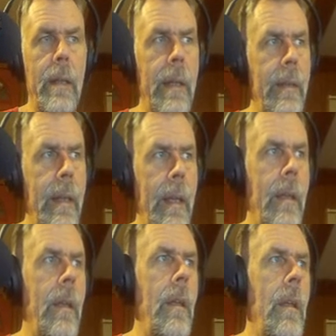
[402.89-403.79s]

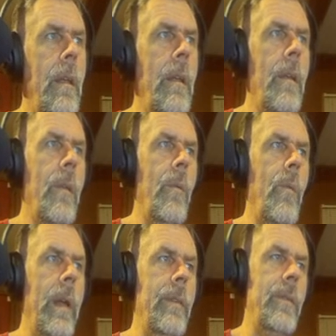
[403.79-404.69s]
intake,
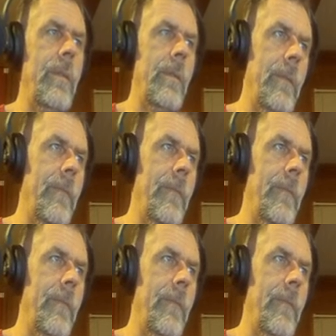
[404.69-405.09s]
which,